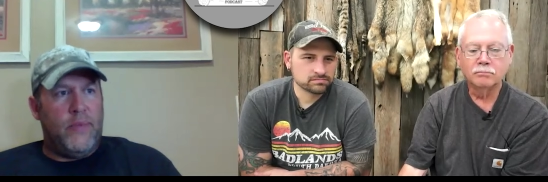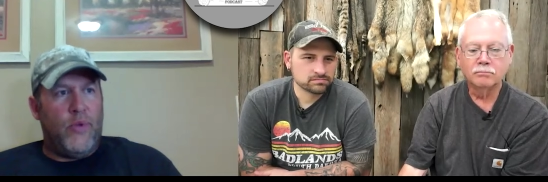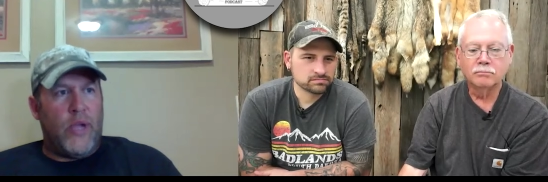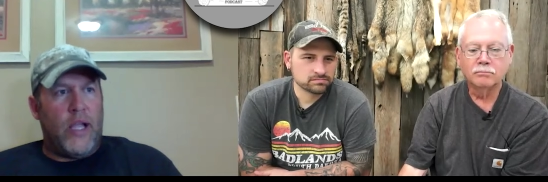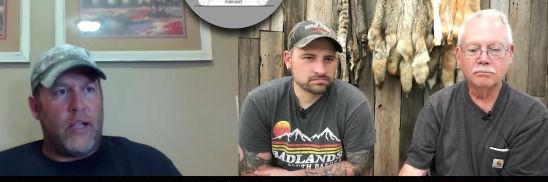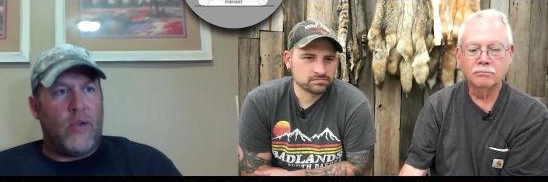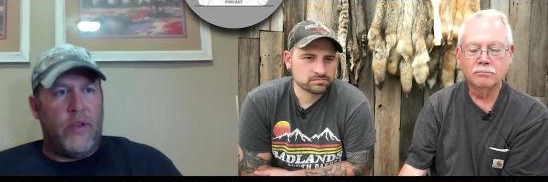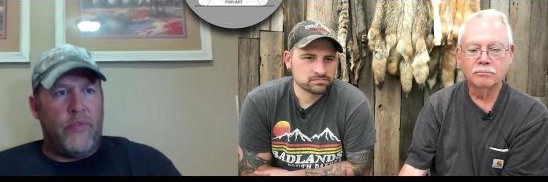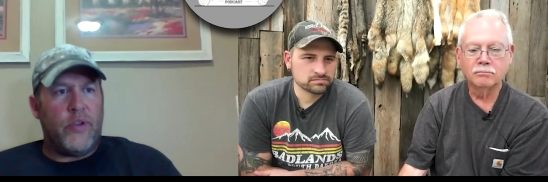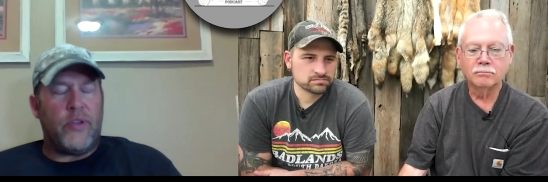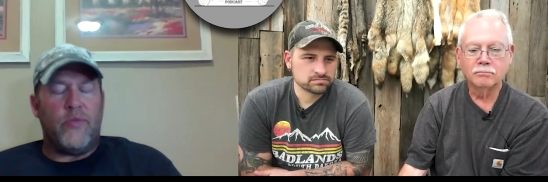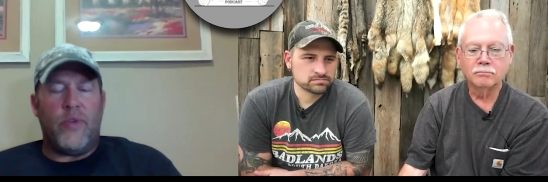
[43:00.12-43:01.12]
Speaker 1: mean, we got quite a few
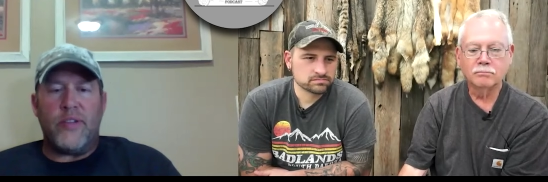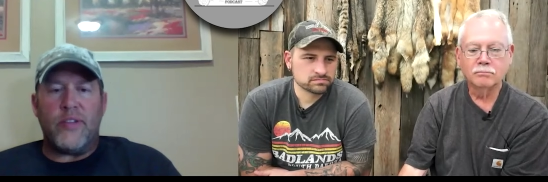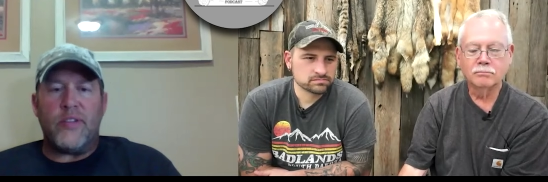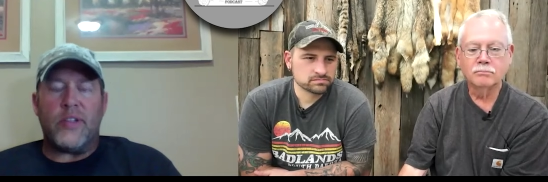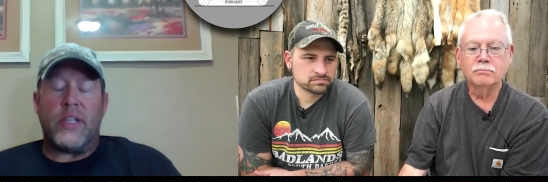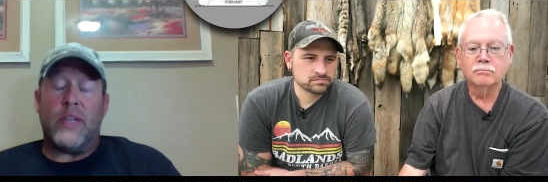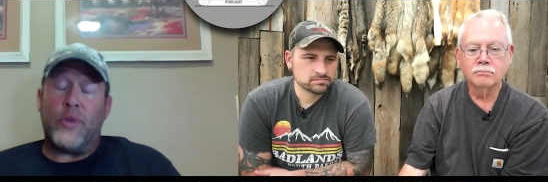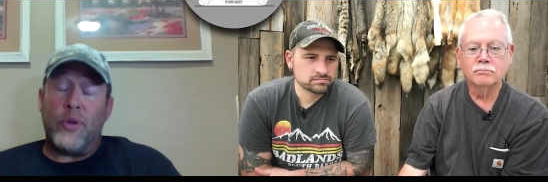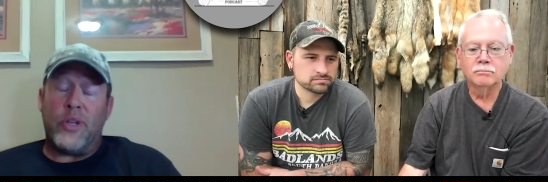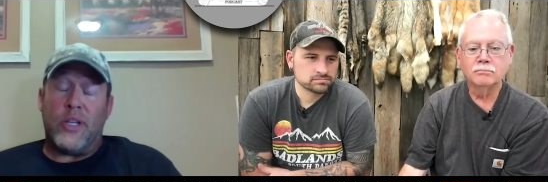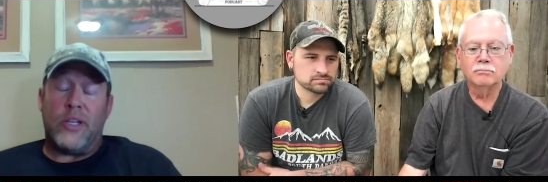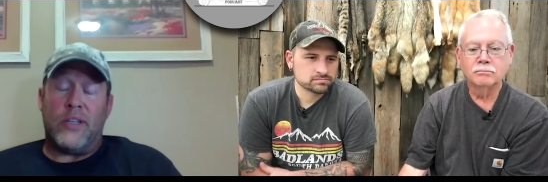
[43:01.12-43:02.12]
conventions to get through
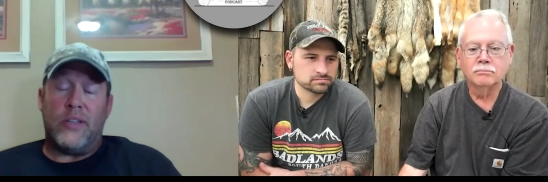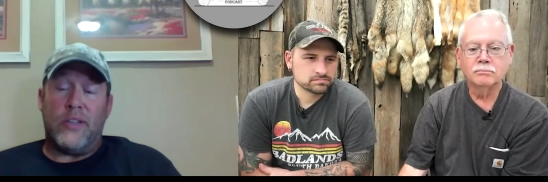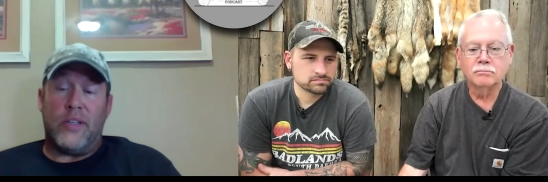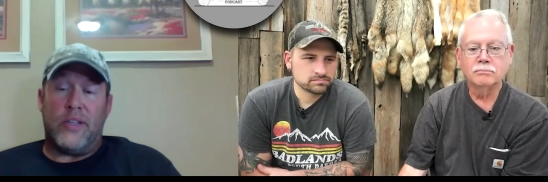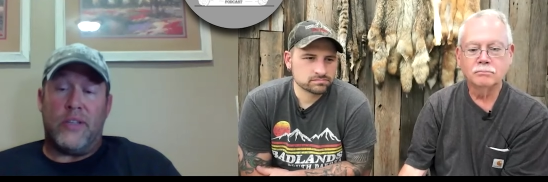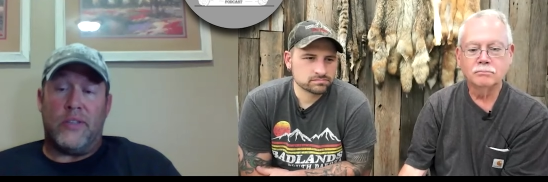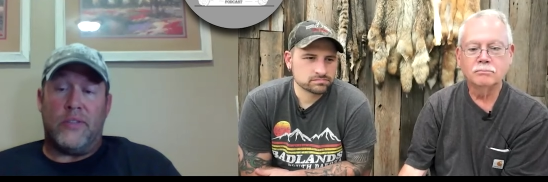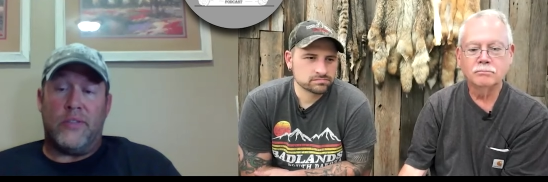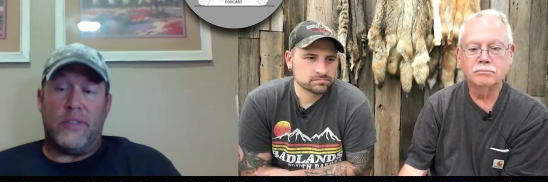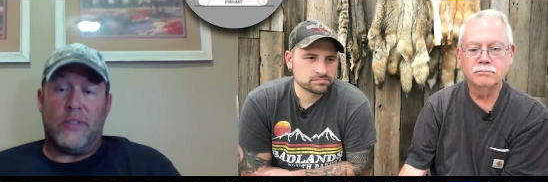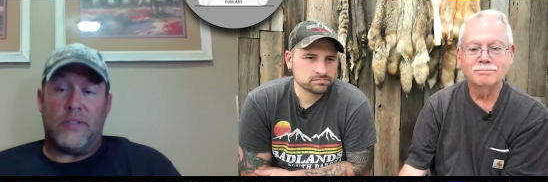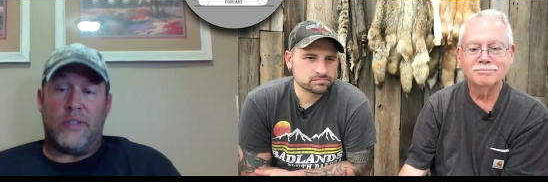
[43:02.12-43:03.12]
yet. You know,
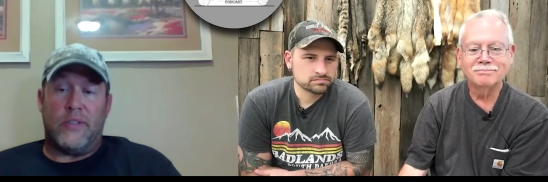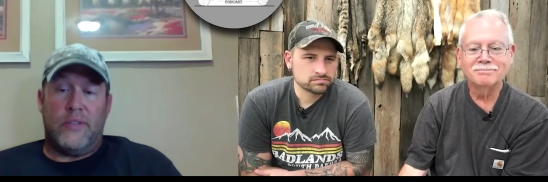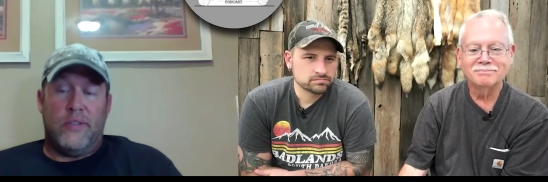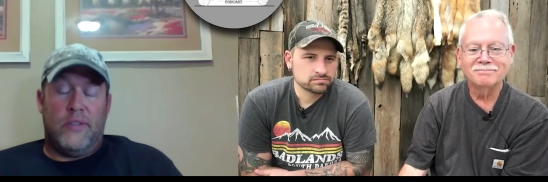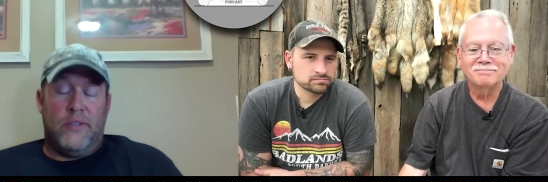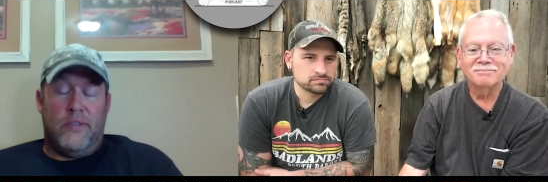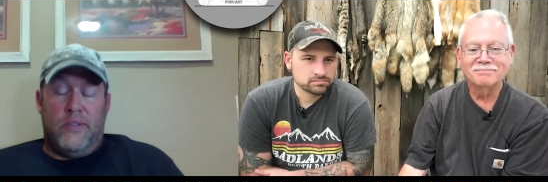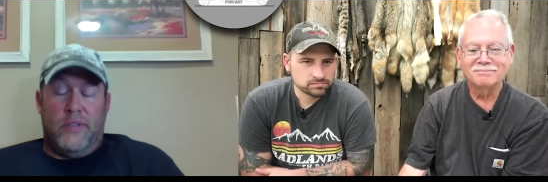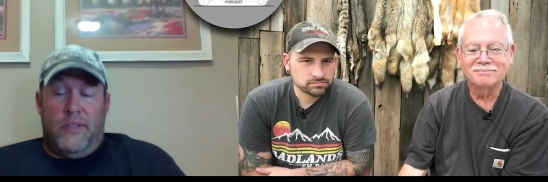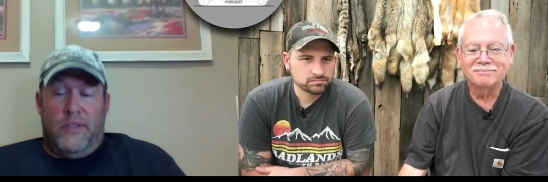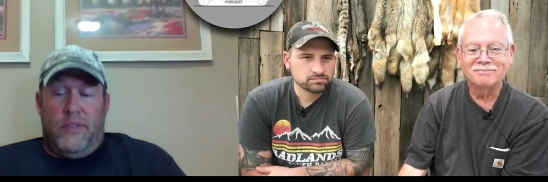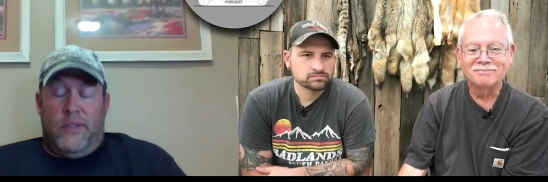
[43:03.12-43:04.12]
just
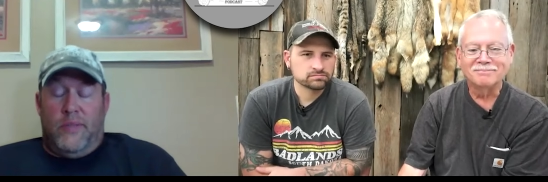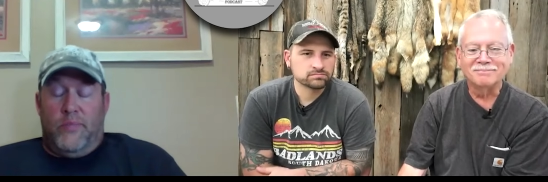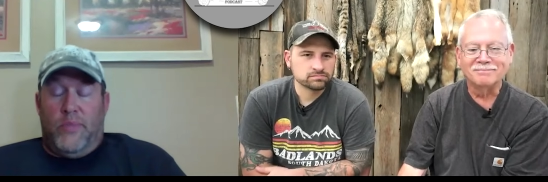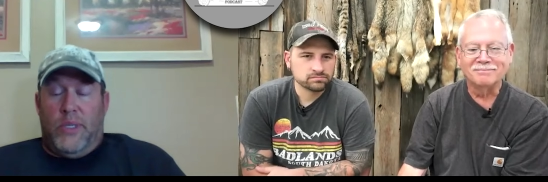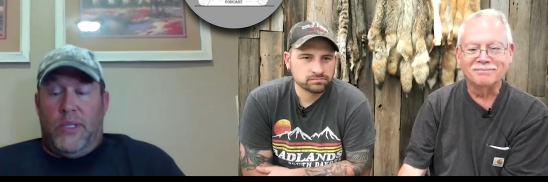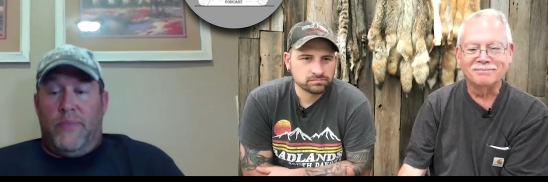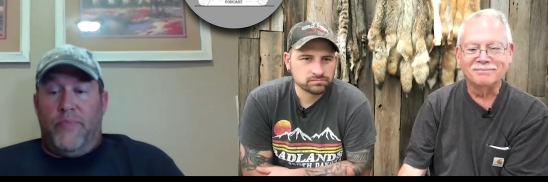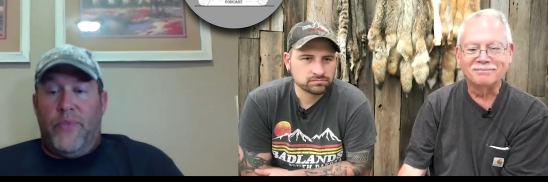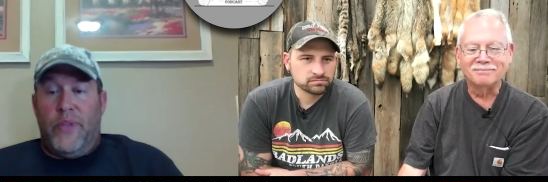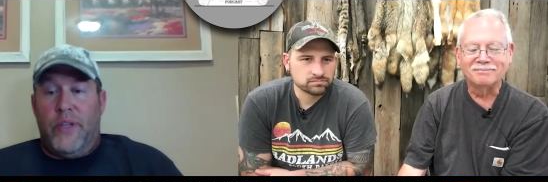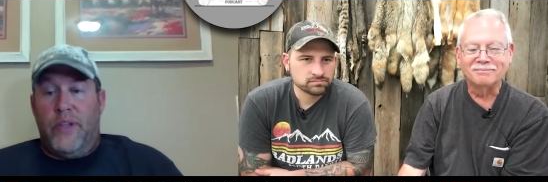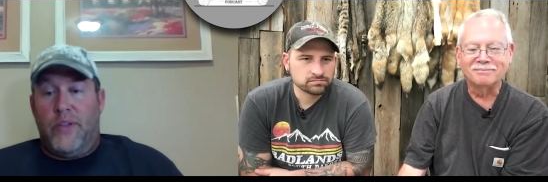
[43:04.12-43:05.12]
but
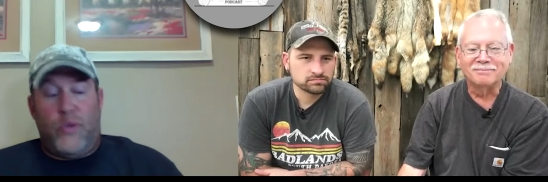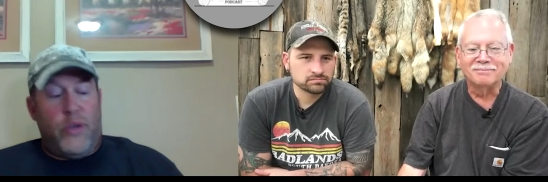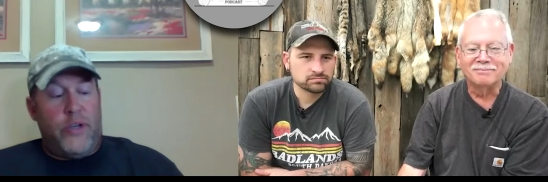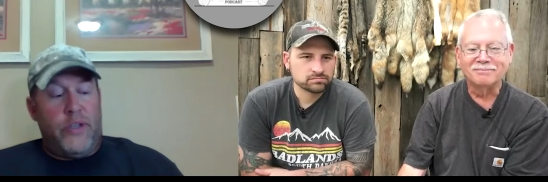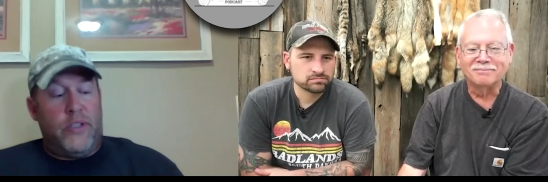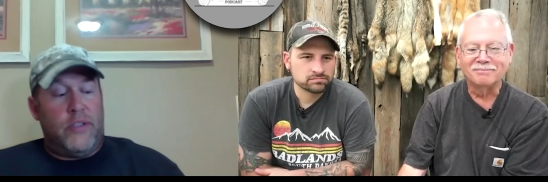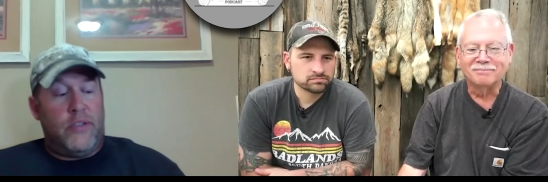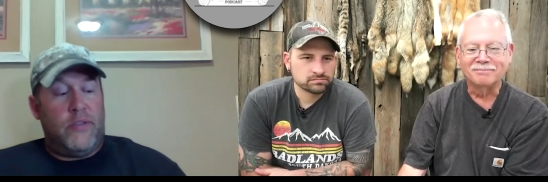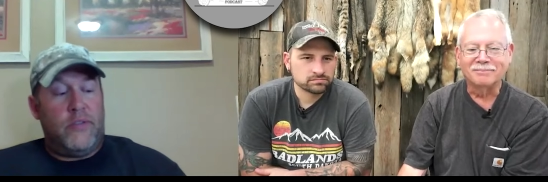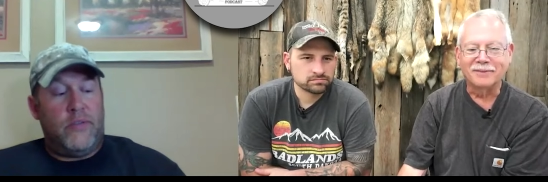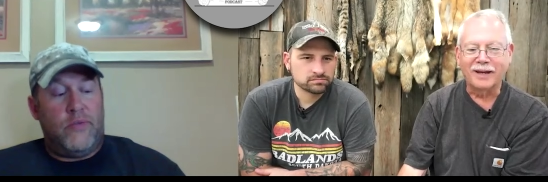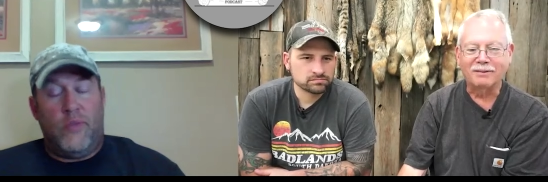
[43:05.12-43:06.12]
it is what it is.
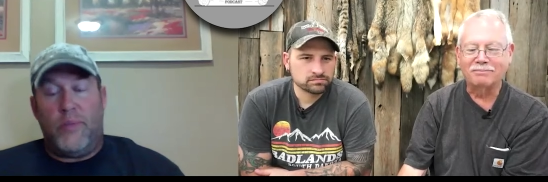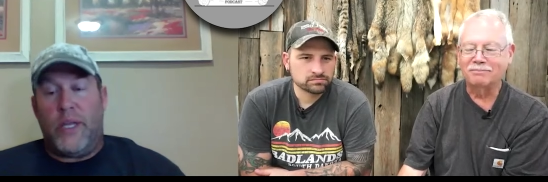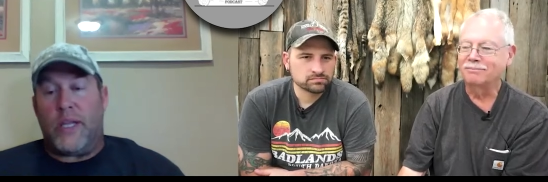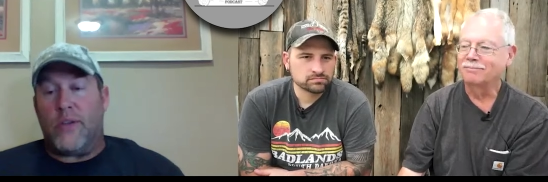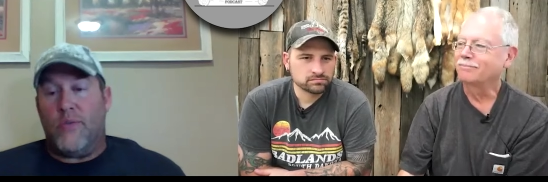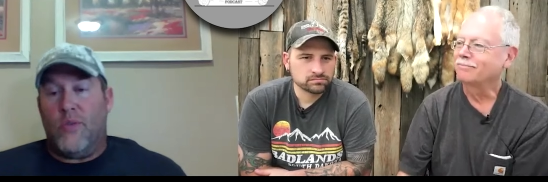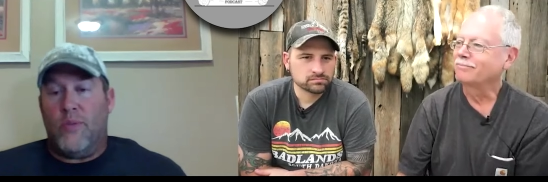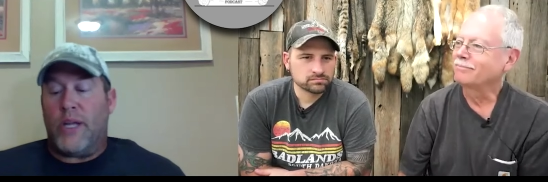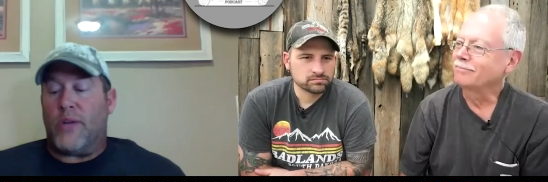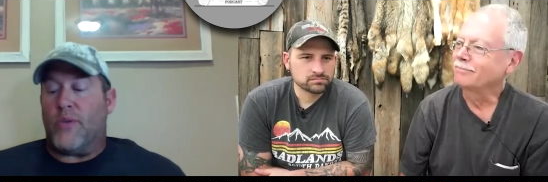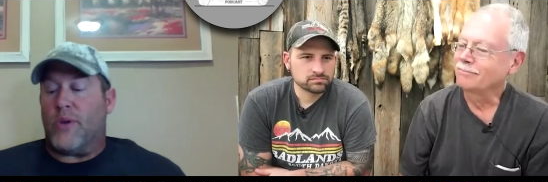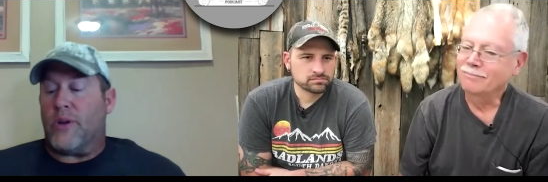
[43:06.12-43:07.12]
Yeah, we'll make
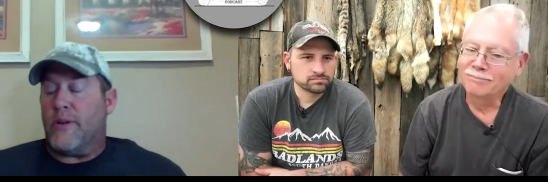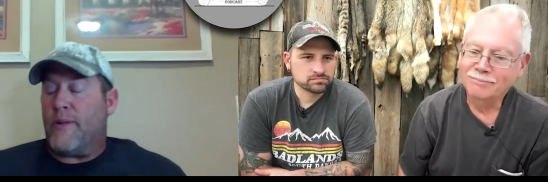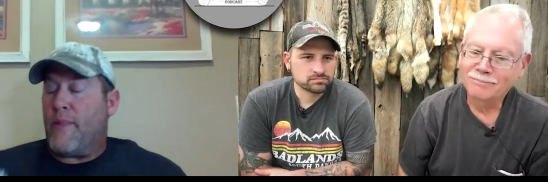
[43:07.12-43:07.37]
it work.